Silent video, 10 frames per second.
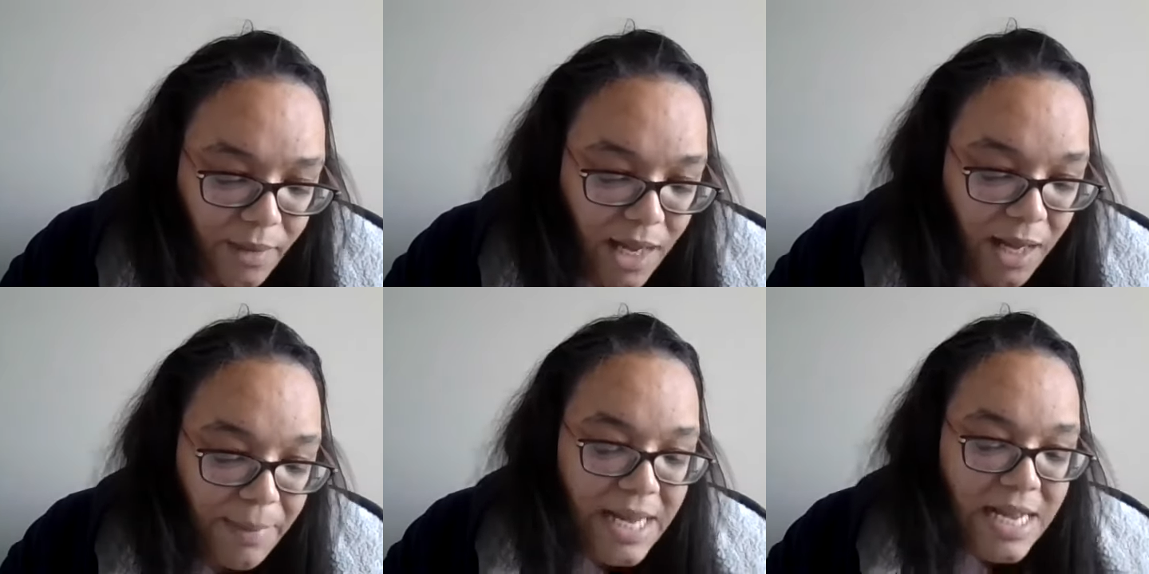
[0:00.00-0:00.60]

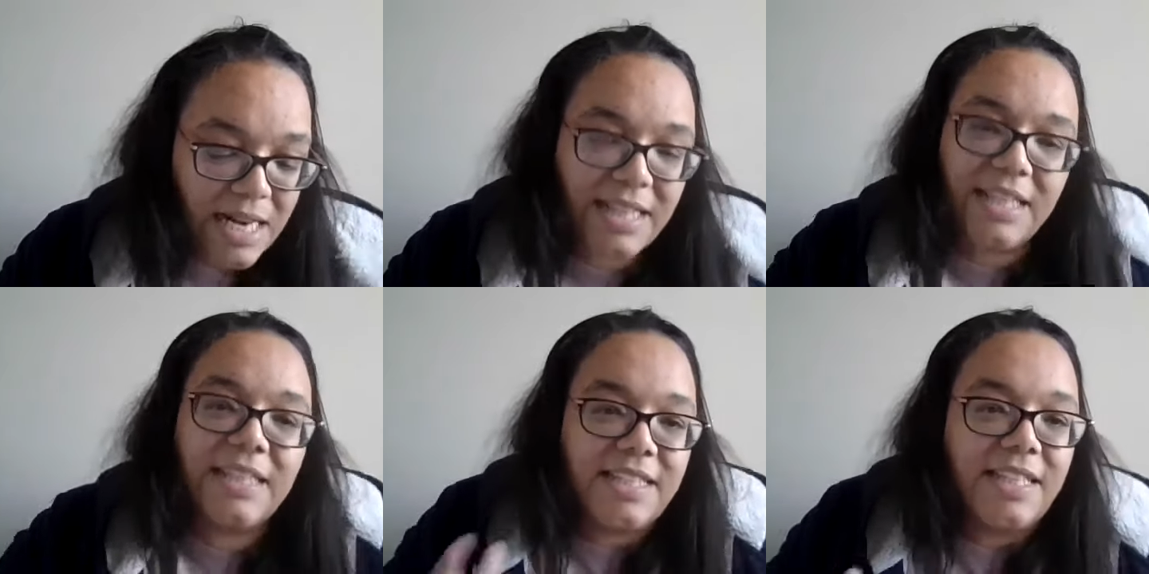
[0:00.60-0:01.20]
And I
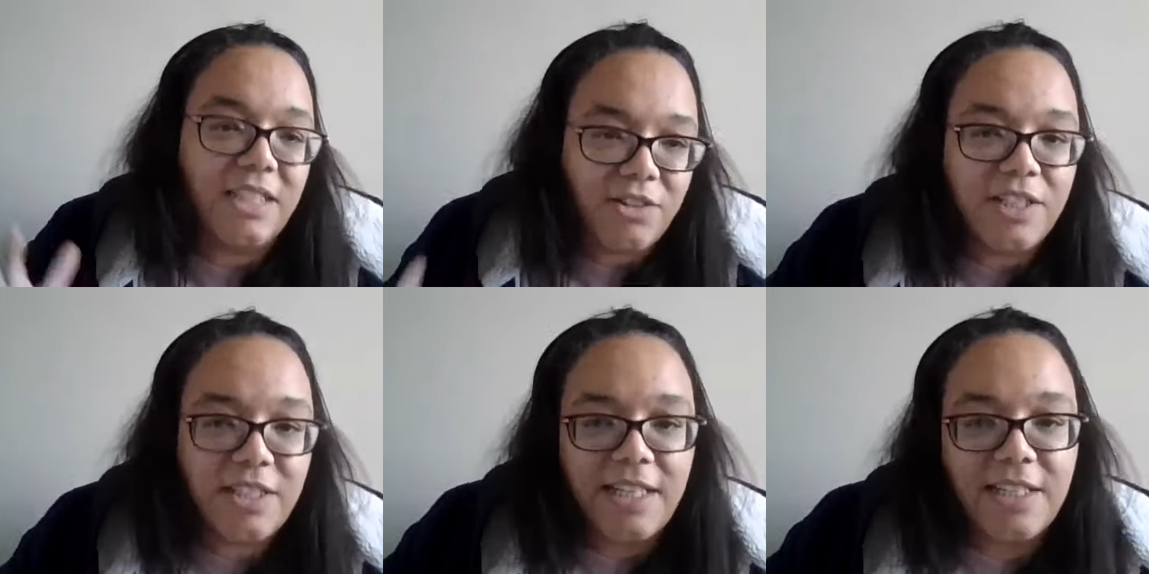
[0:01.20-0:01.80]
think this is
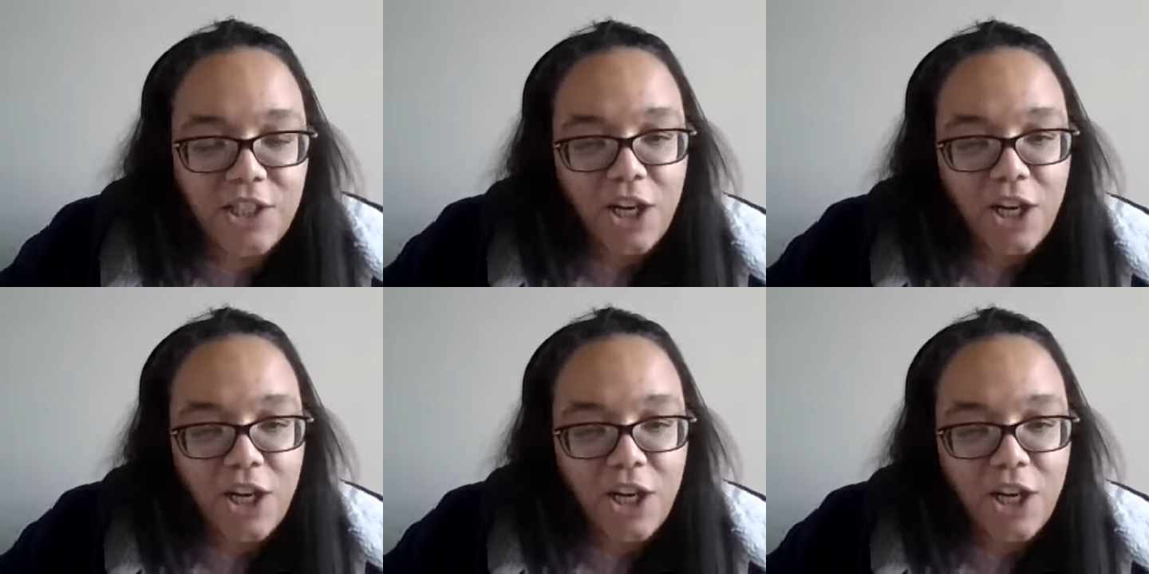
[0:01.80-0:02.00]
Christine's